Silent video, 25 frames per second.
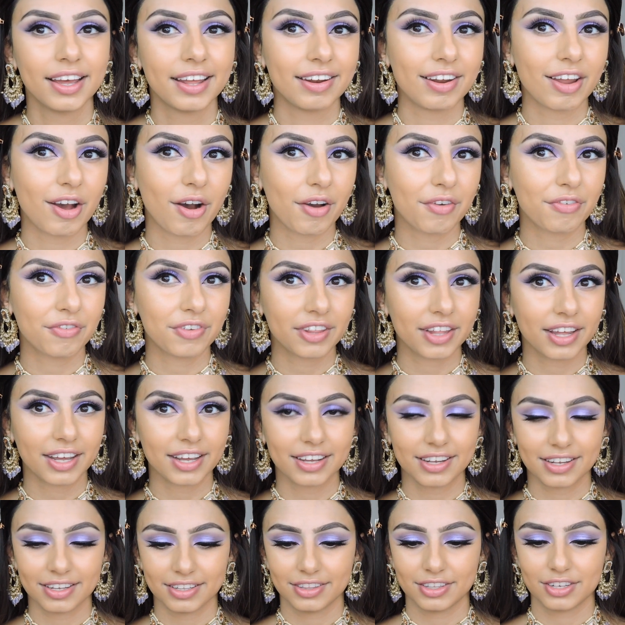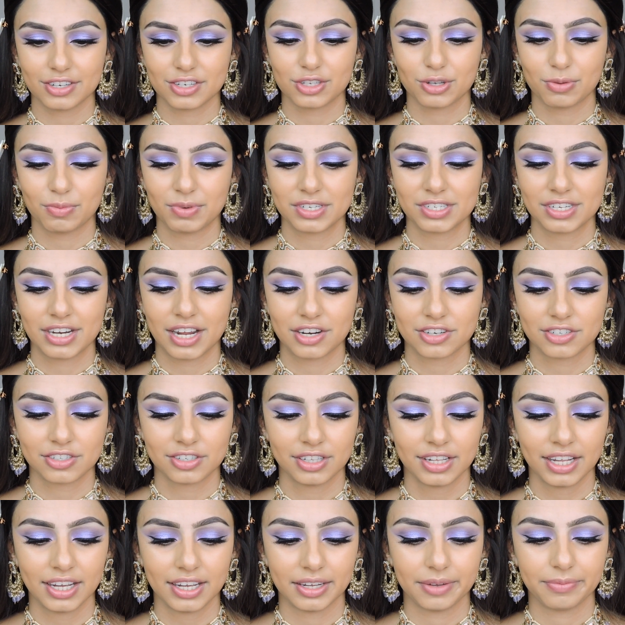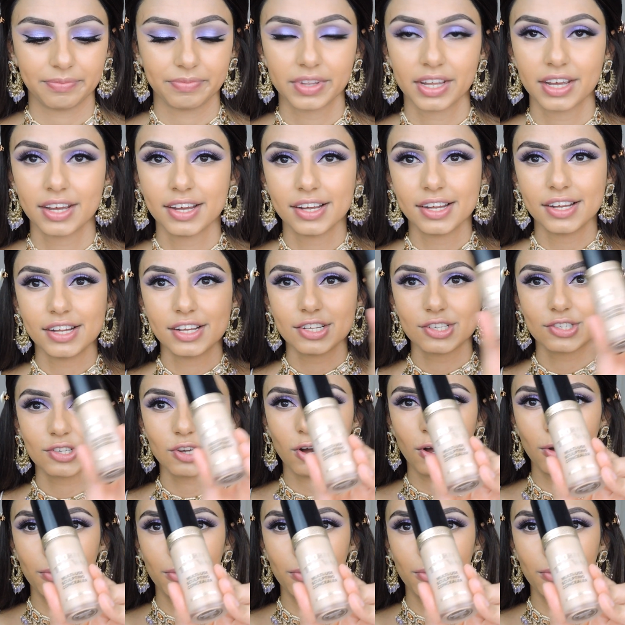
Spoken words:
now I feel like there's so much natural light. So